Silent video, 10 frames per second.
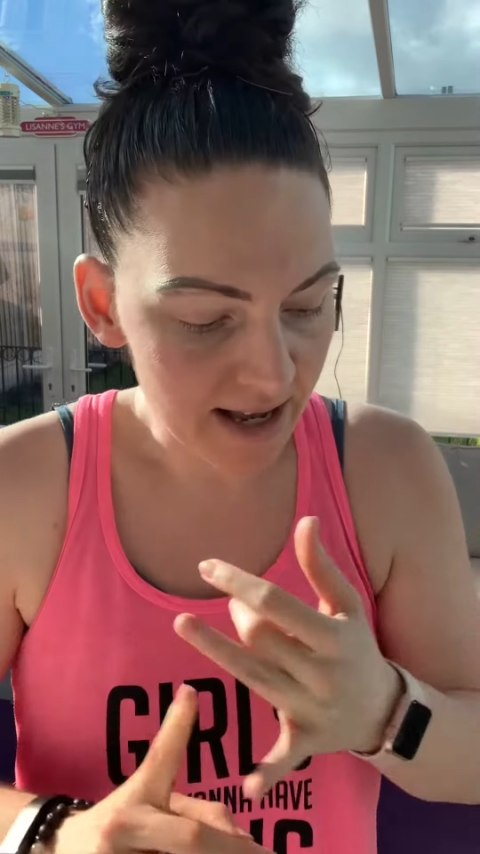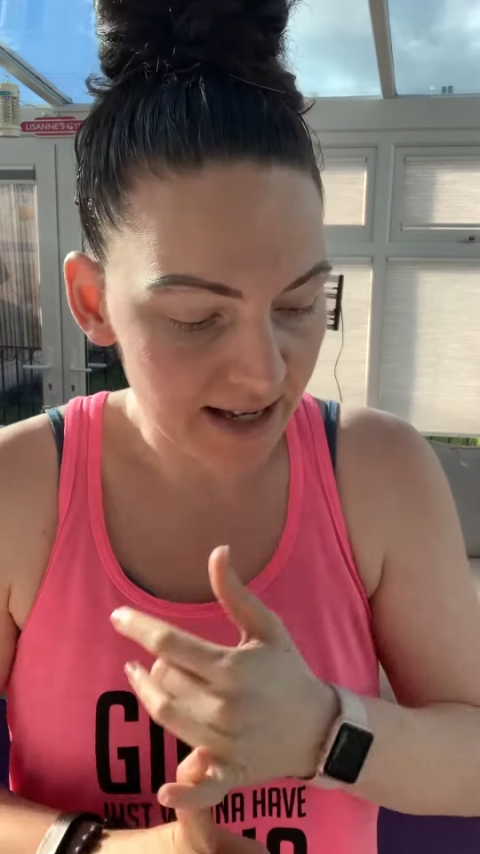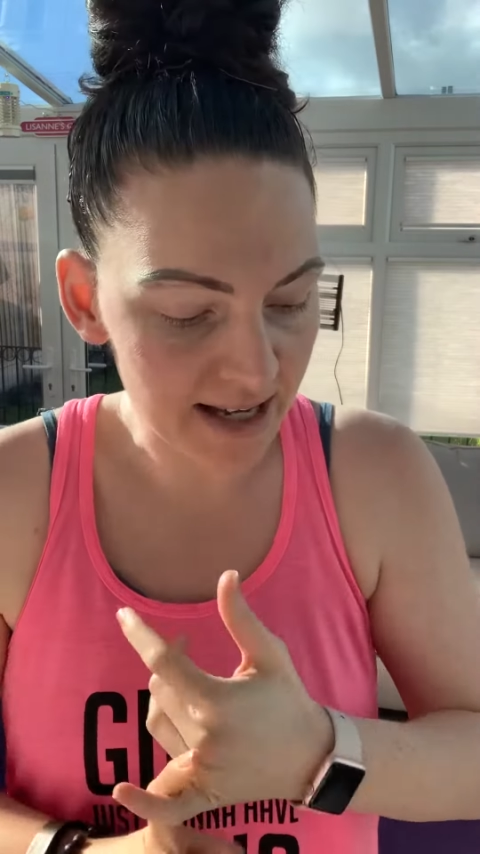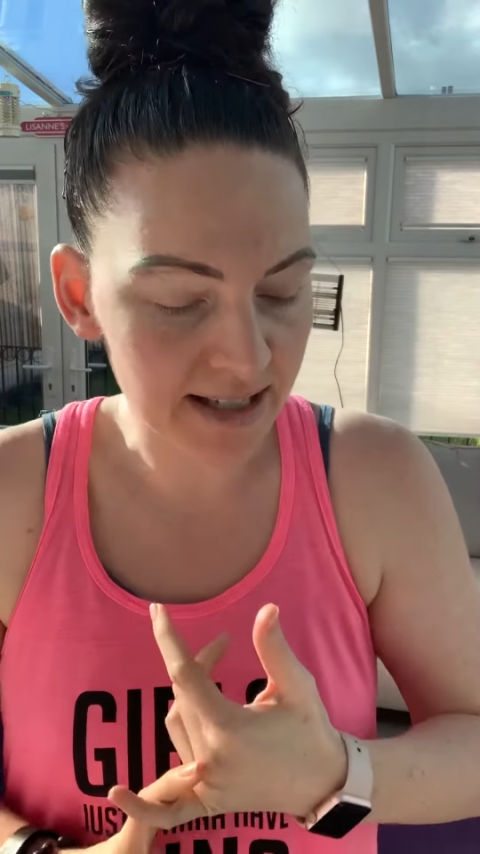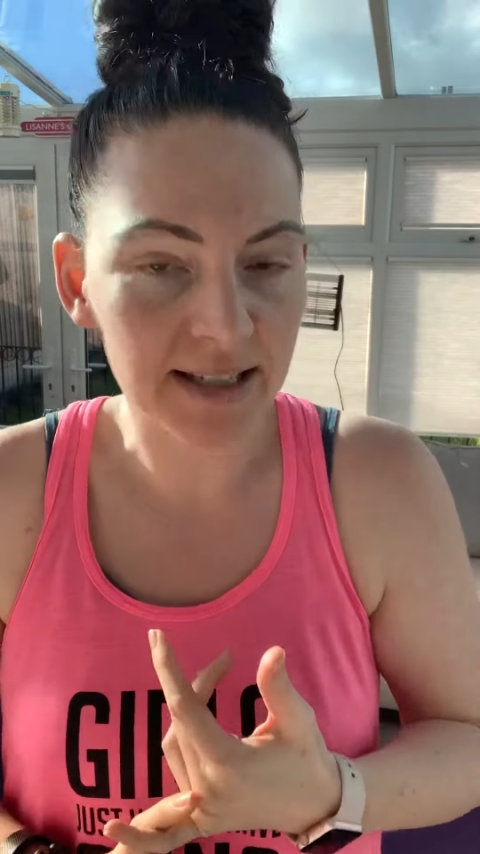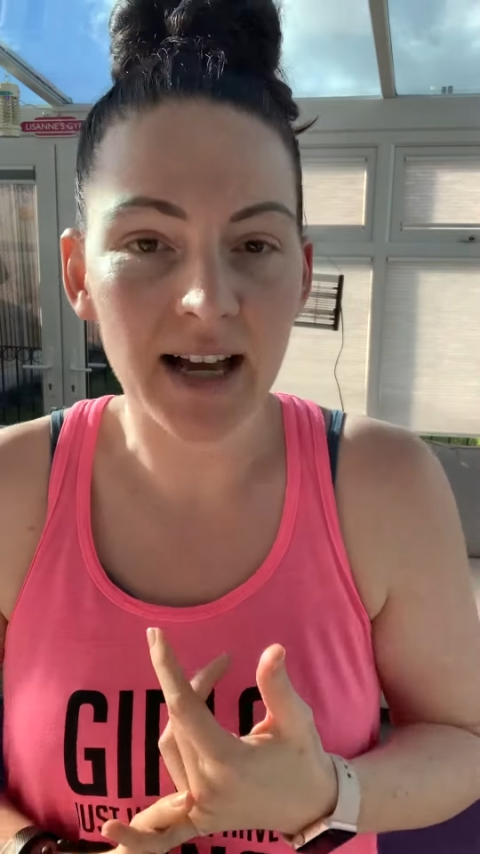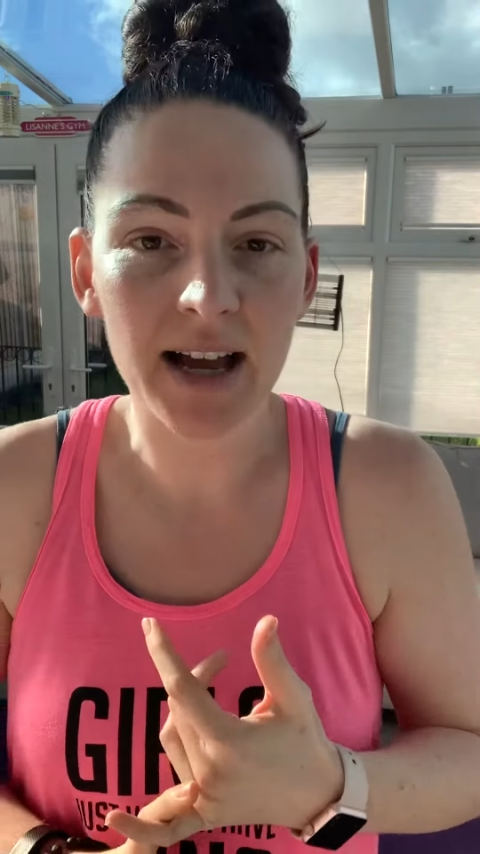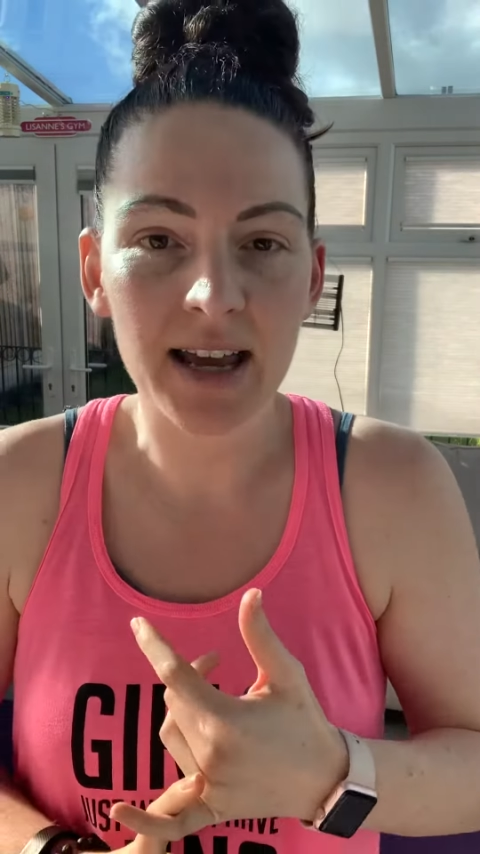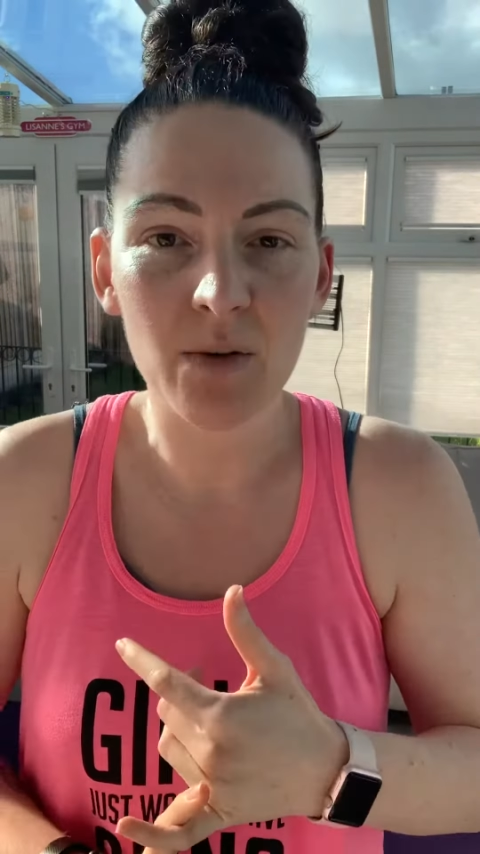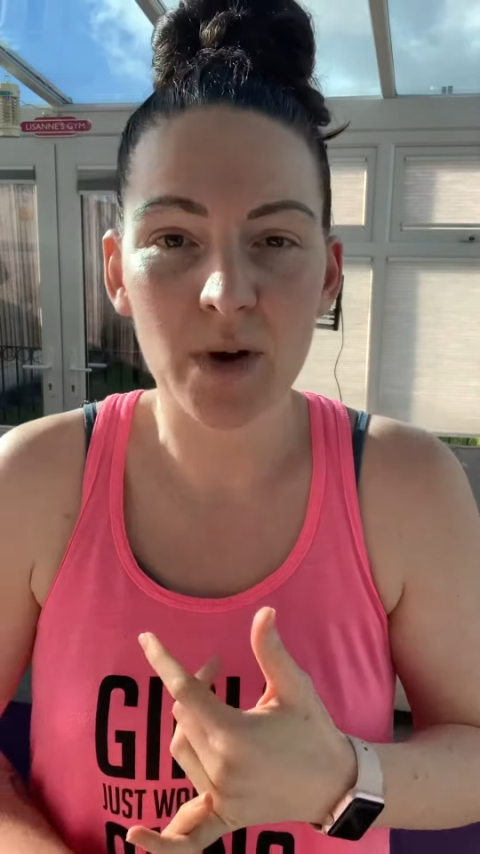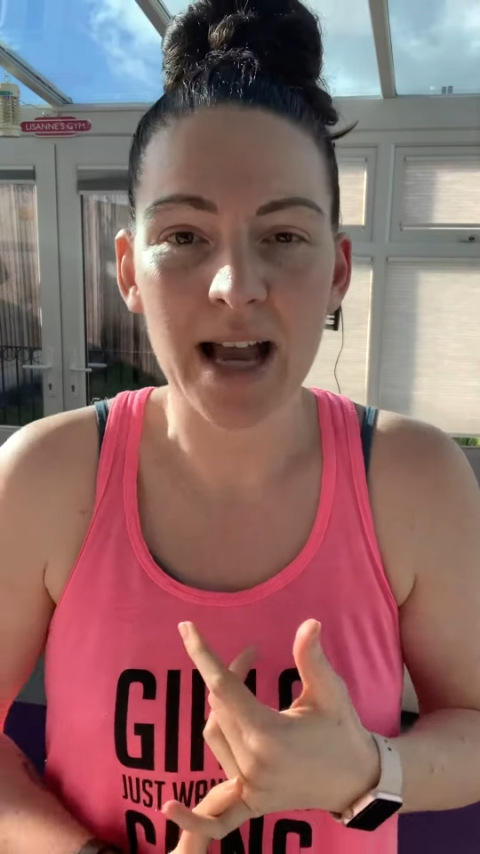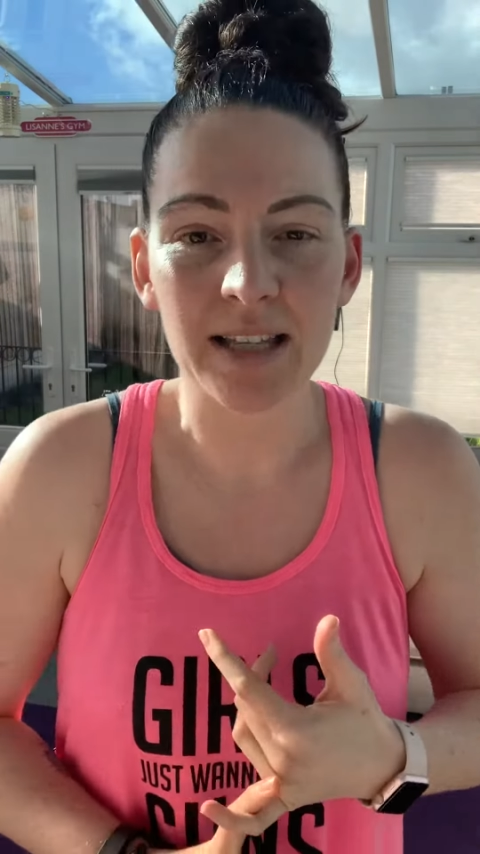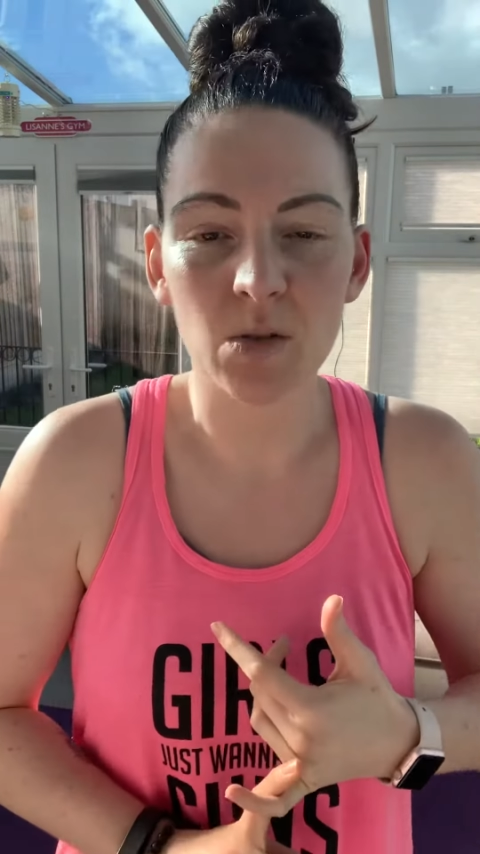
yesterday we had